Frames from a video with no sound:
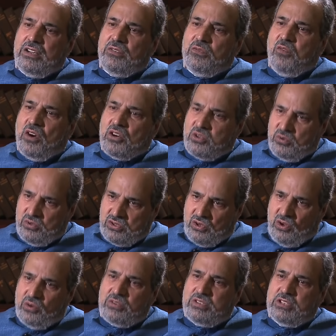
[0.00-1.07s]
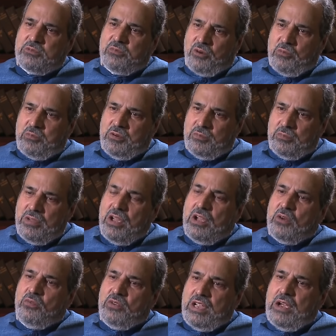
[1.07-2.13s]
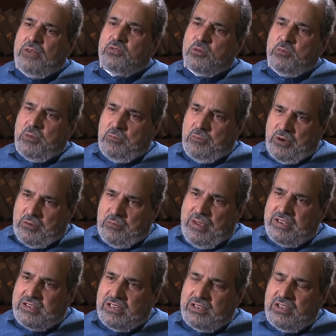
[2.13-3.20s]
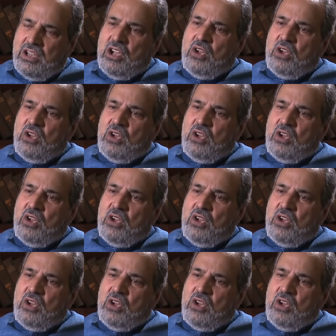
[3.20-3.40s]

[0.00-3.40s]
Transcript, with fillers: want to solve this problem we have to be pragmatic.